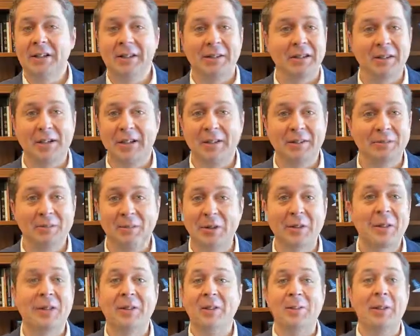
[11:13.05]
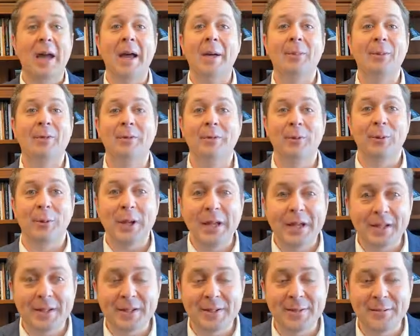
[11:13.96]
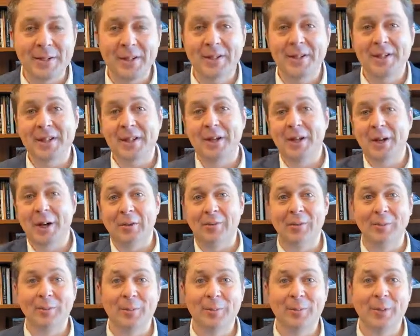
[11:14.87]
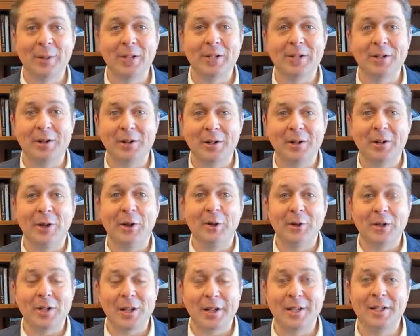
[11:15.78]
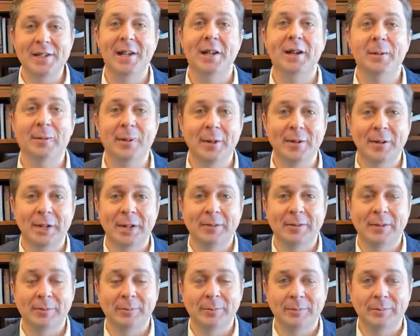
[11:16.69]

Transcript: uh, they'll let them happen for weeks send a government minister to negotiate a settlement, even.